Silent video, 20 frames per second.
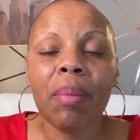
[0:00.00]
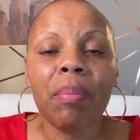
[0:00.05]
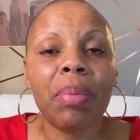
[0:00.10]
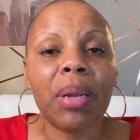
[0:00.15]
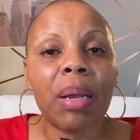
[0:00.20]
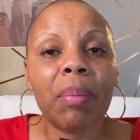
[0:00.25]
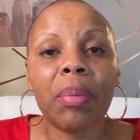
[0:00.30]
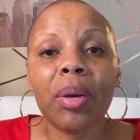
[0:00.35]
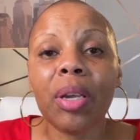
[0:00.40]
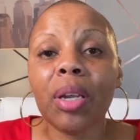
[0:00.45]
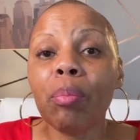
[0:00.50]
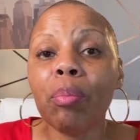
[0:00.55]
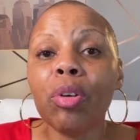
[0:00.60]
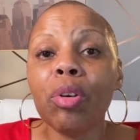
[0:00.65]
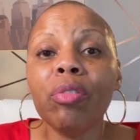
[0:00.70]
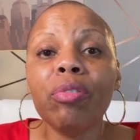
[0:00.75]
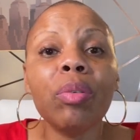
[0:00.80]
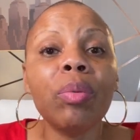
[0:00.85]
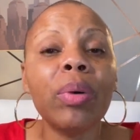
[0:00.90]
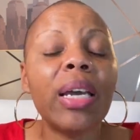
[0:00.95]
but i'm gonna
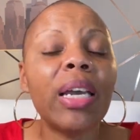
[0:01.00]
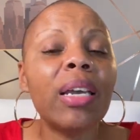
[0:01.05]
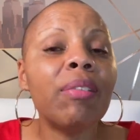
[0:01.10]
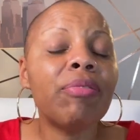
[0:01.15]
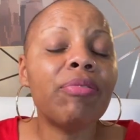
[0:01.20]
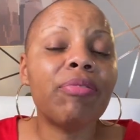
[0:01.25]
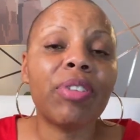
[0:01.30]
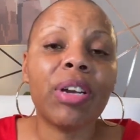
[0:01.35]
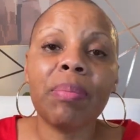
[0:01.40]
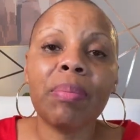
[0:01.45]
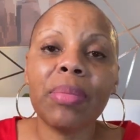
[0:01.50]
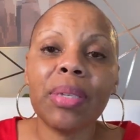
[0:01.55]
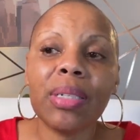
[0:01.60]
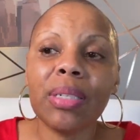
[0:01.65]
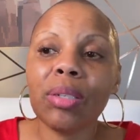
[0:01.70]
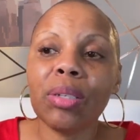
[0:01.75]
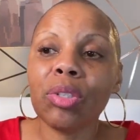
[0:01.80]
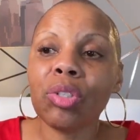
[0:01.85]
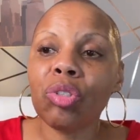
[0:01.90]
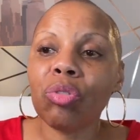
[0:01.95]
move away from the
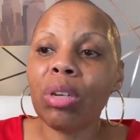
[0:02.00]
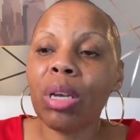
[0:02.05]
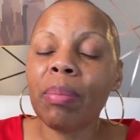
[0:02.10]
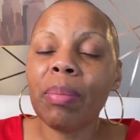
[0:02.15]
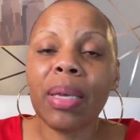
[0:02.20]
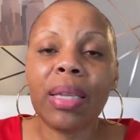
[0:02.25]
deal stream